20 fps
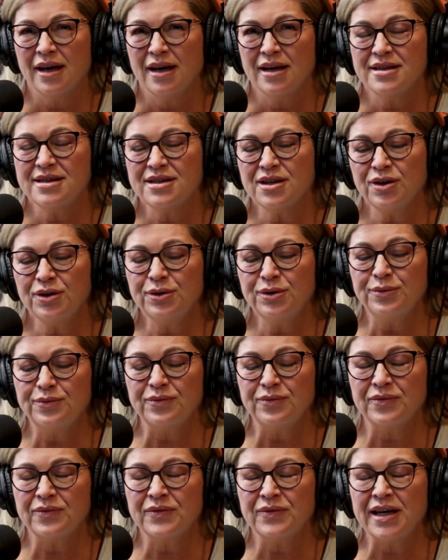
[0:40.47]
So
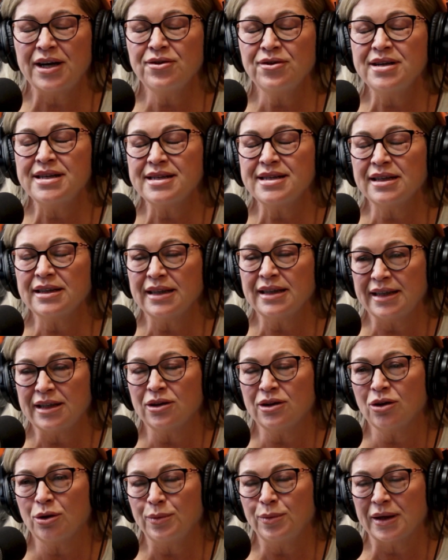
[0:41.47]
there is a
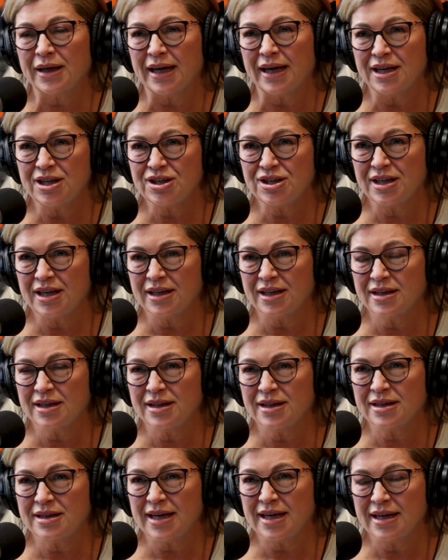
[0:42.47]
legal obligation under
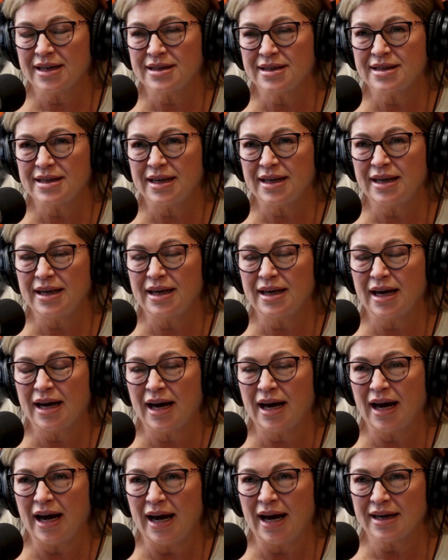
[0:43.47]
the Tenancy
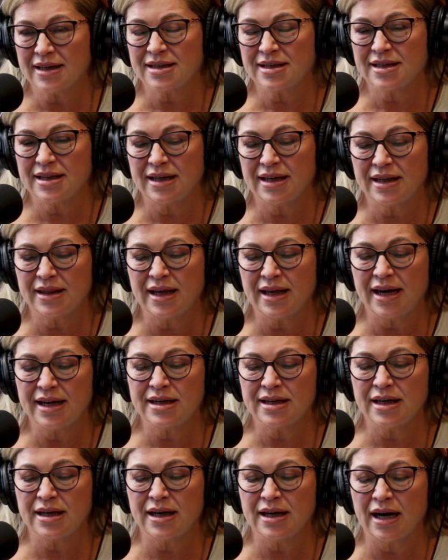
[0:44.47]
Act that
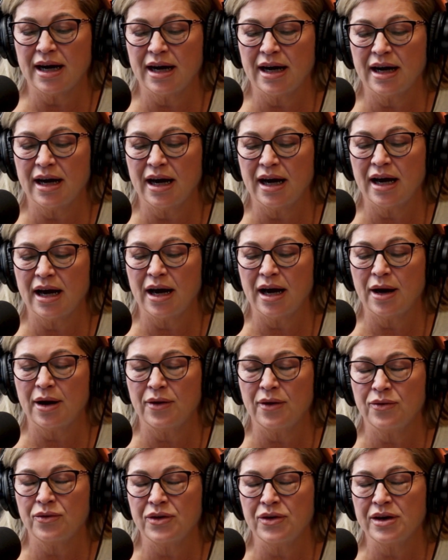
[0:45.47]

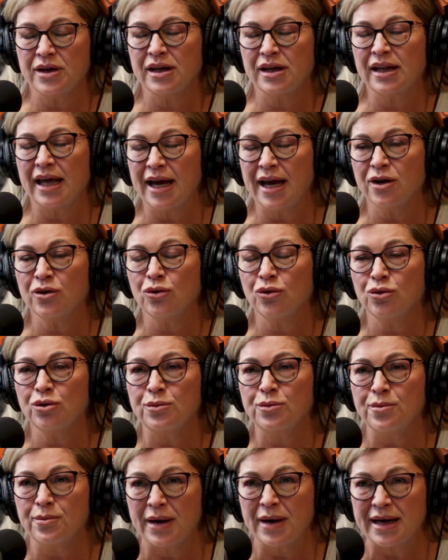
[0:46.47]
the
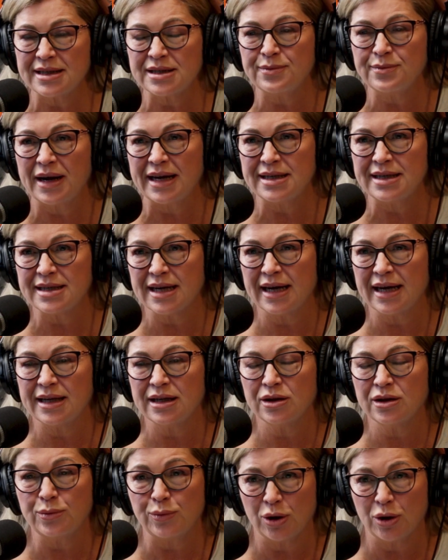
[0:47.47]
landlord must
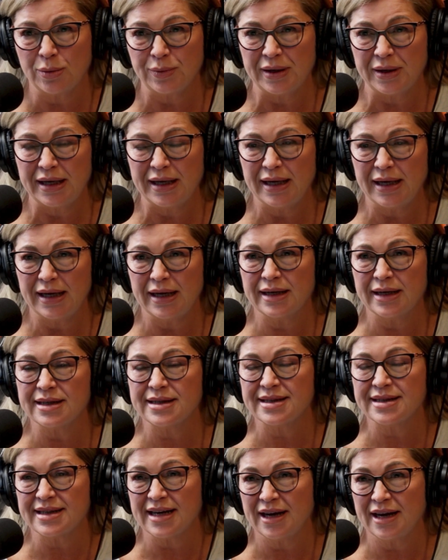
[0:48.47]
maintain the property in a
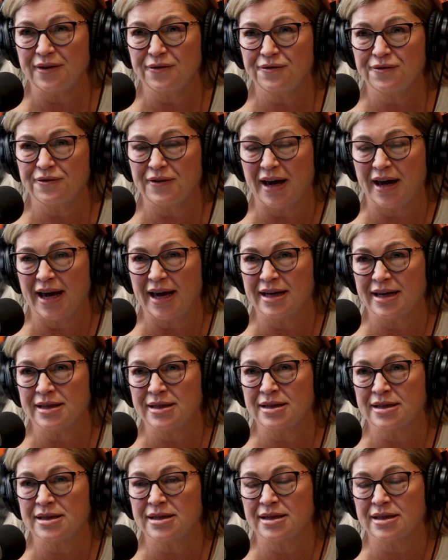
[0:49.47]
safe
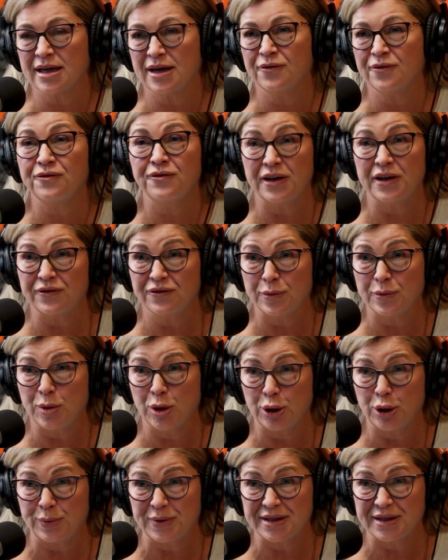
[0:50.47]
and fit for
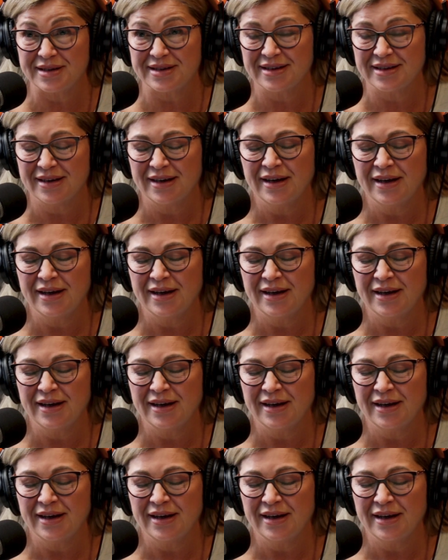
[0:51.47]
purpose.